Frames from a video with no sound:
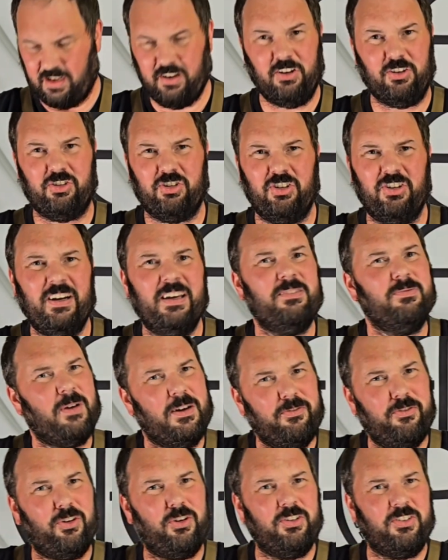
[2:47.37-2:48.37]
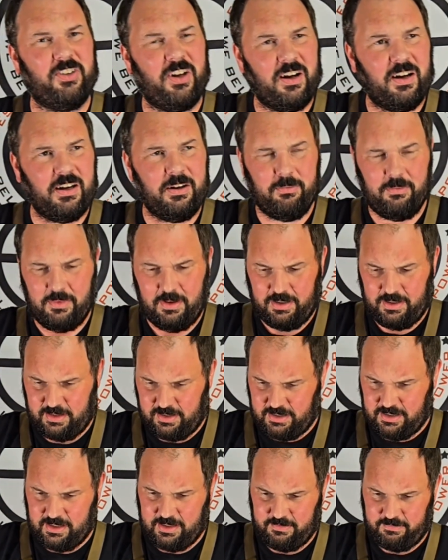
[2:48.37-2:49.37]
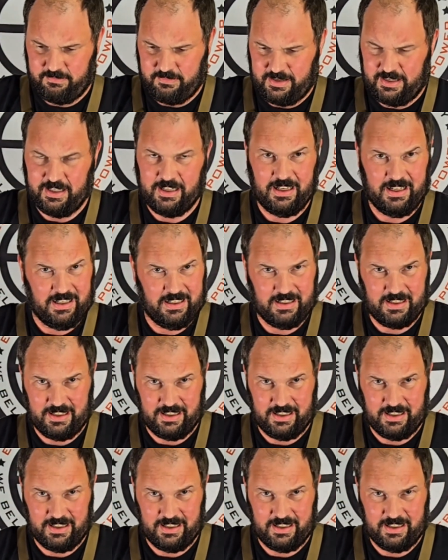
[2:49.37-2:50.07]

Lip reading: Not sure, it's my first time. Again,